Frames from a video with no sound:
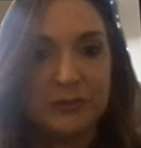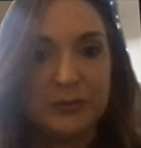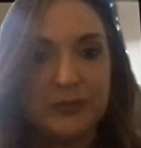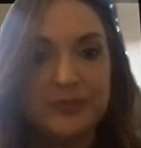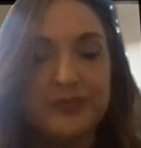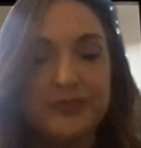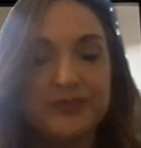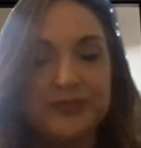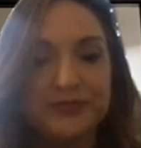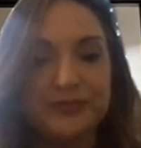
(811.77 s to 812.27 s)

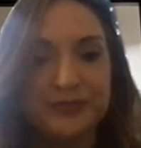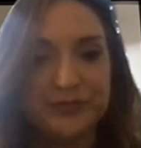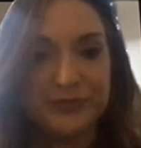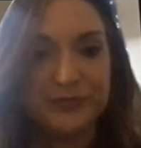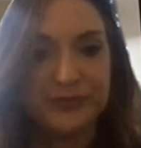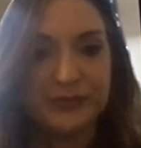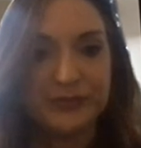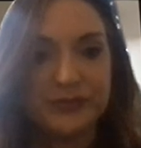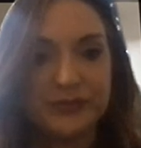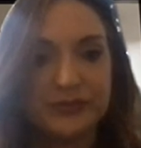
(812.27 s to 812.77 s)

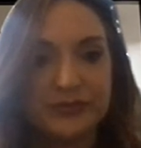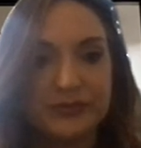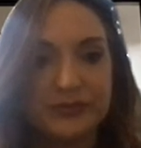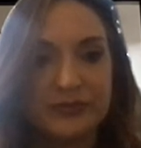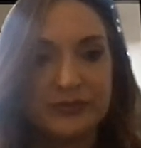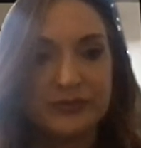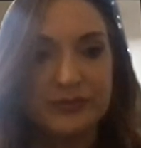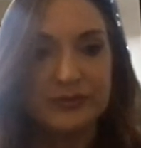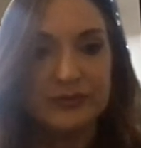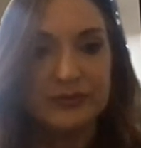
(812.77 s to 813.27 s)

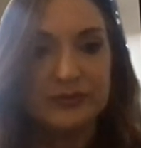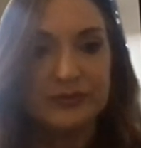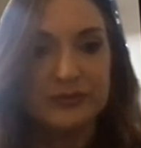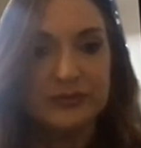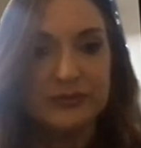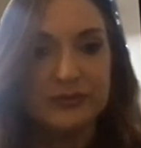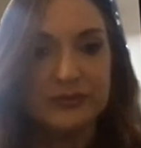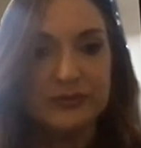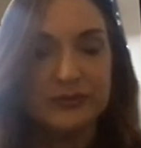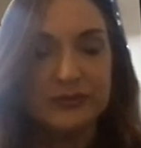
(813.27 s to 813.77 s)

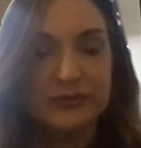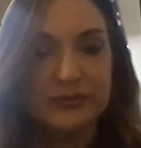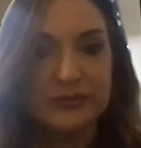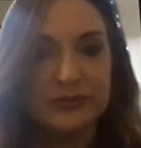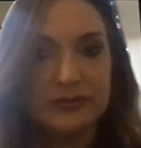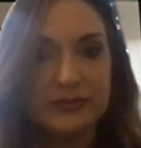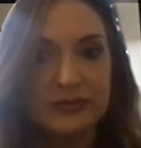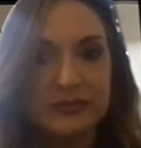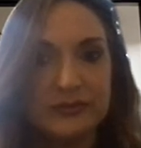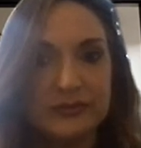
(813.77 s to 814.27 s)

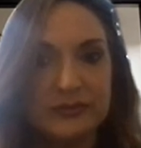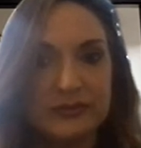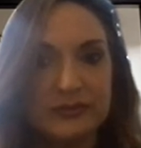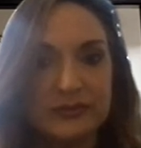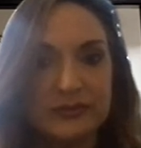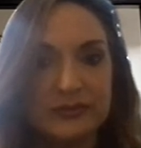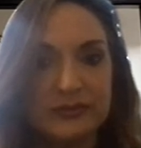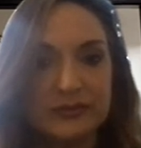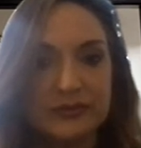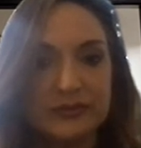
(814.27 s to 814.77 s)

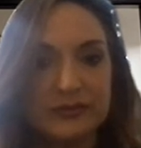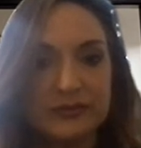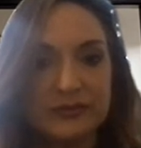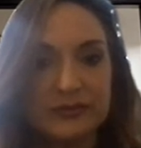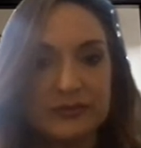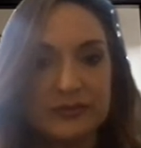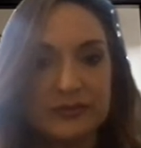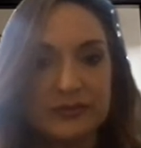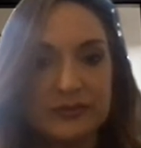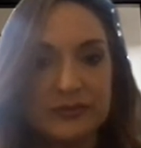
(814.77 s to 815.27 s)

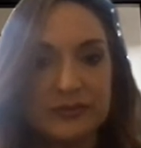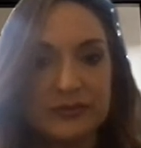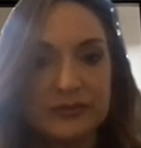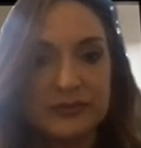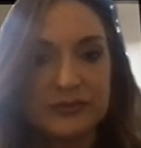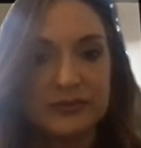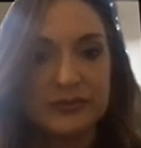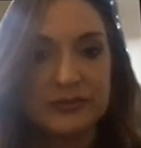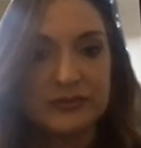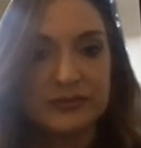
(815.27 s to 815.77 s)

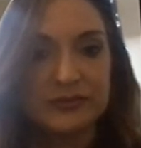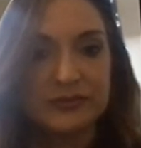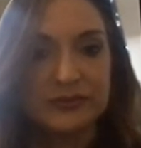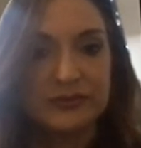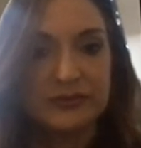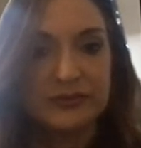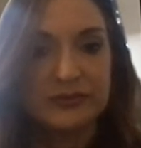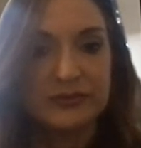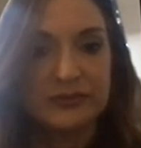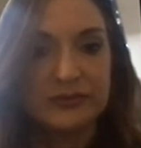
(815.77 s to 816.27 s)

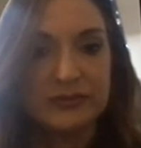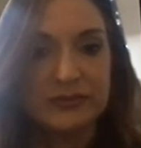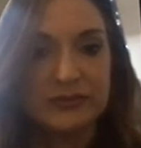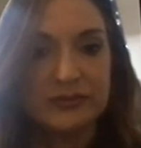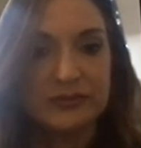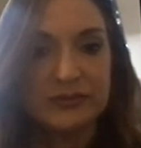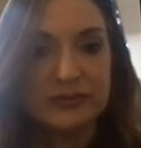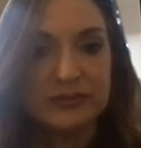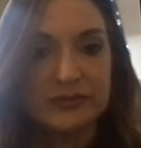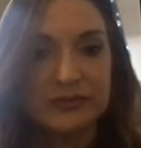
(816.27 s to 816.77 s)

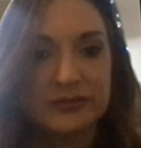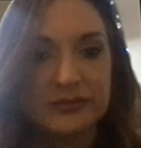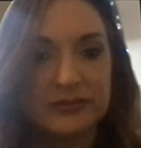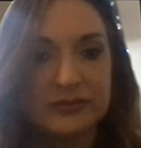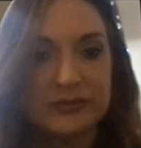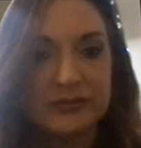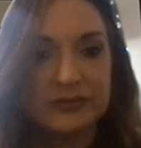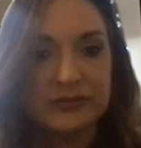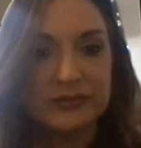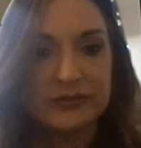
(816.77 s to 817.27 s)

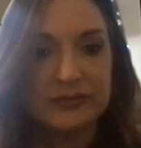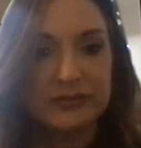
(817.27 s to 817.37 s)
(not speaking)